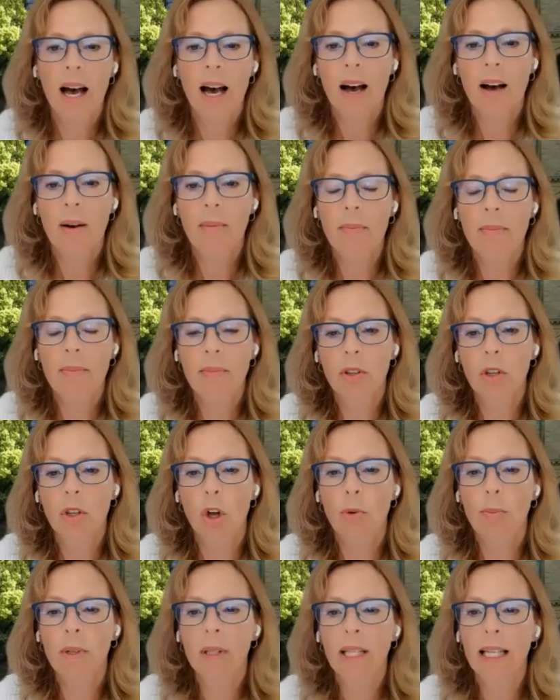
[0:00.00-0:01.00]
um,
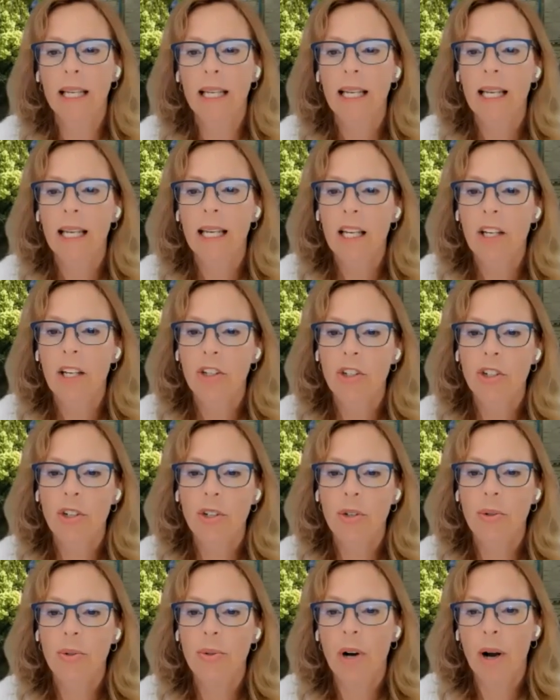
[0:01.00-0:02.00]
globally,
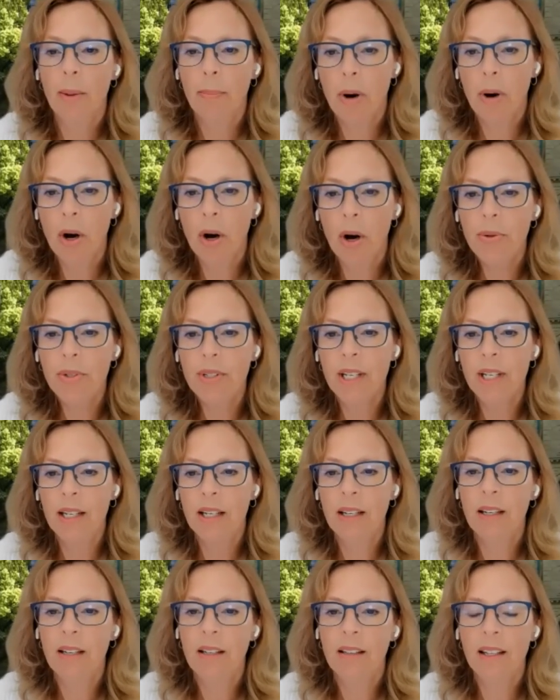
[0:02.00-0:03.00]
to
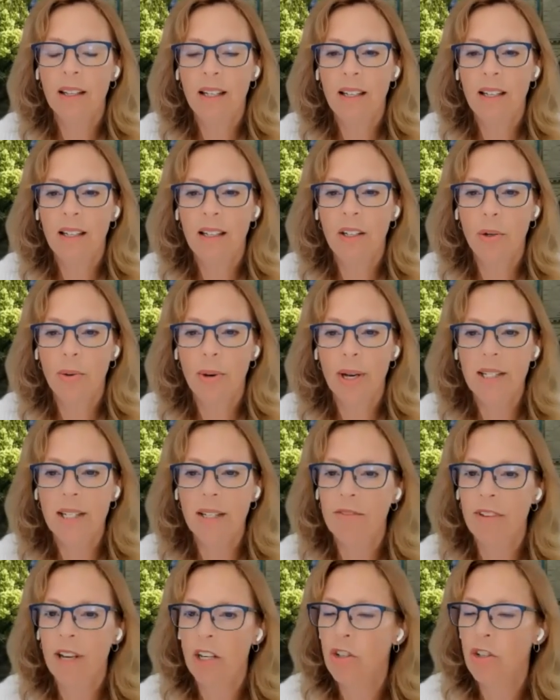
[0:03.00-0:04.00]
opposing the
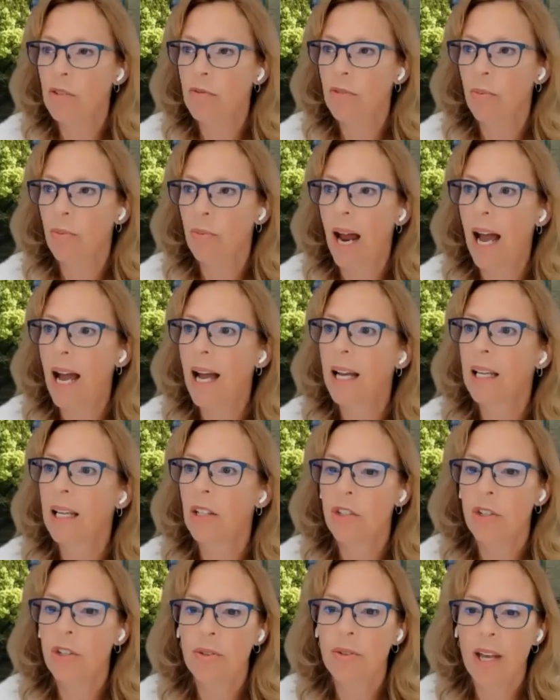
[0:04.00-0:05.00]
U.S. invasion of Iraq
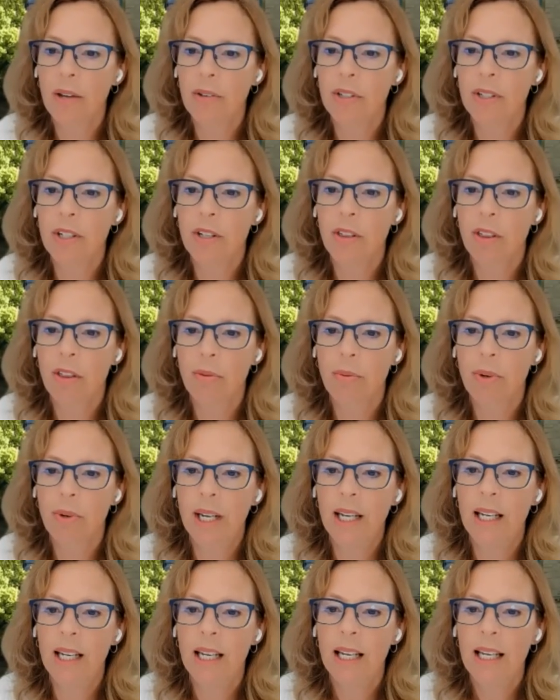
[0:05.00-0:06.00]
in
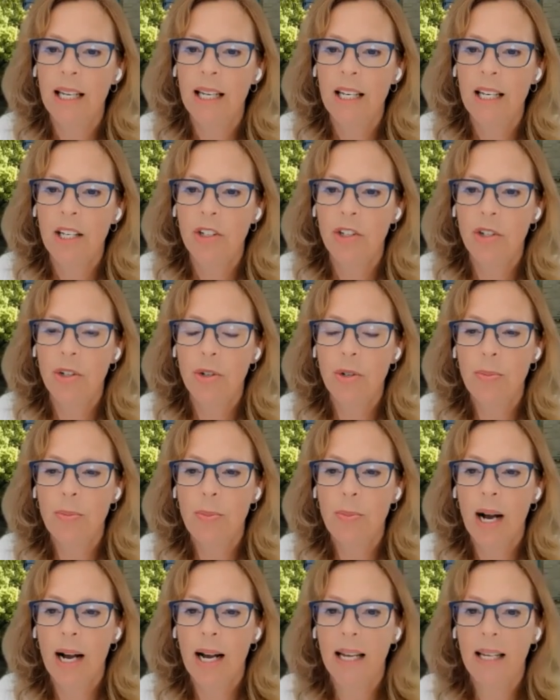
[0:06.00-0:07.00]
2003, to
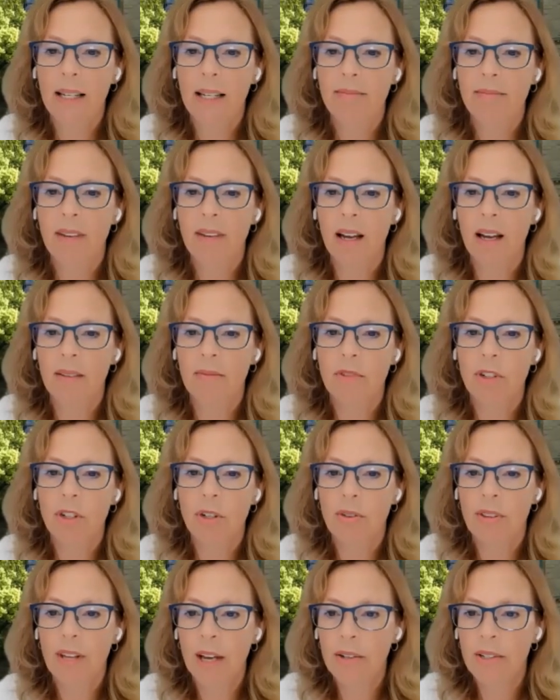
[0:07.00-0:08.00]
by uh,
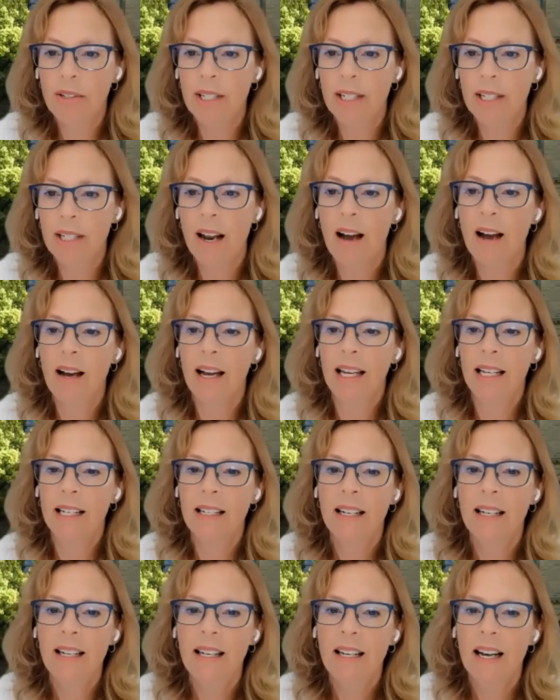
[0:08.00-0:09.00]

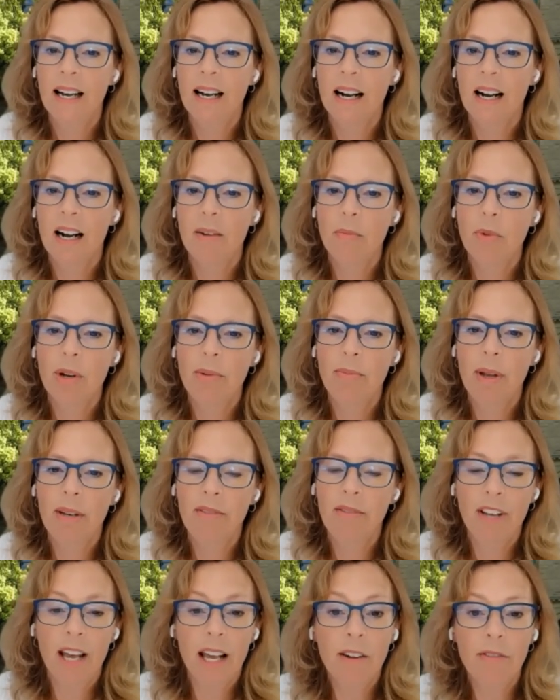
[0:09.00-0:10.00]
2009. Um, when
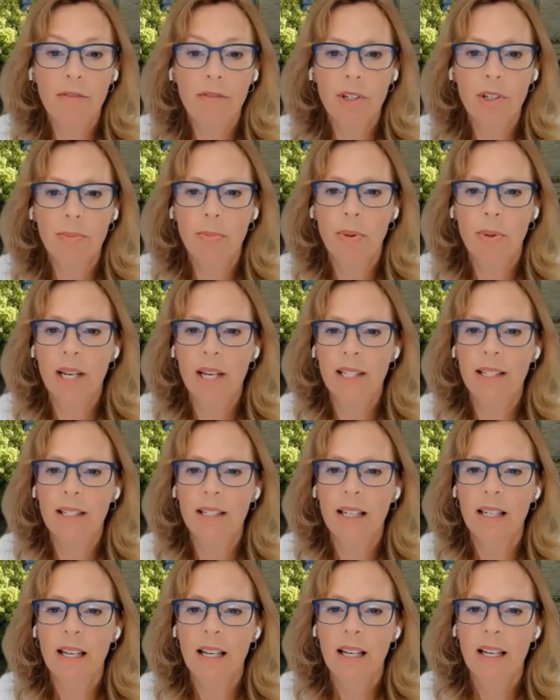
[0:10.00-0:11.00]
Medvedev was
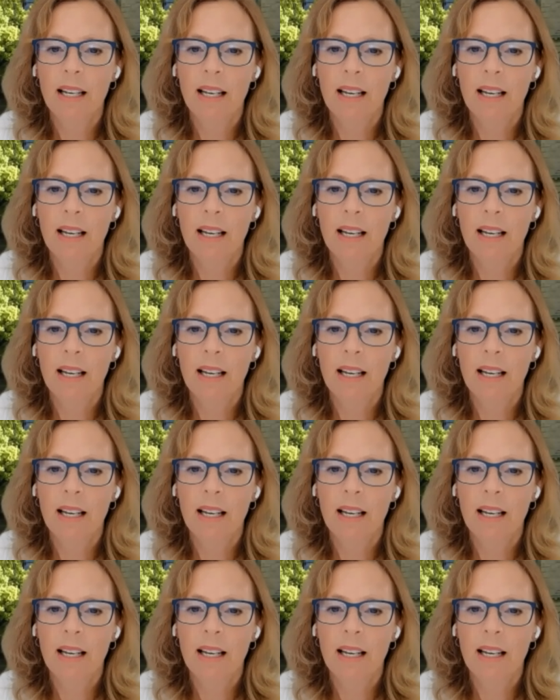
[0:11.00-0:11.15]
present,